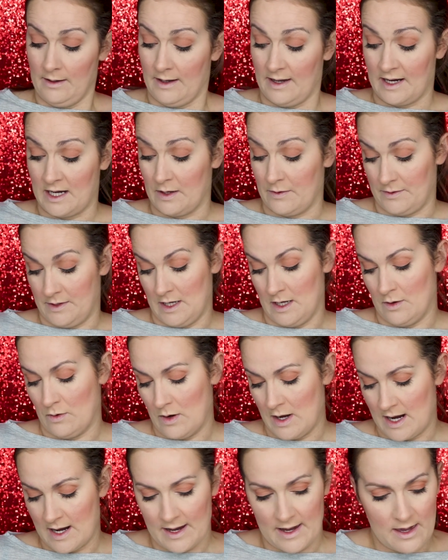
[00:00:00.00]
I don't know
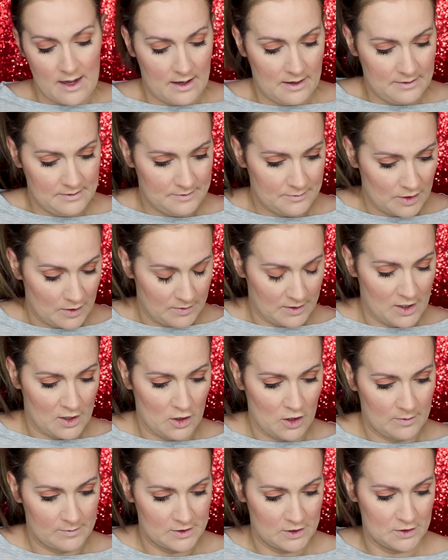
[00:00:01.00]
why, probably
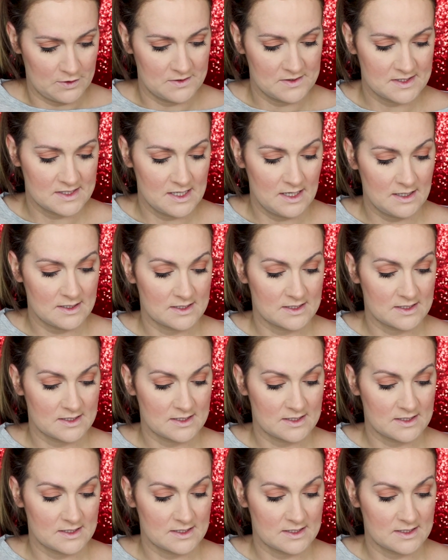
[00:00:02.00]
hormones.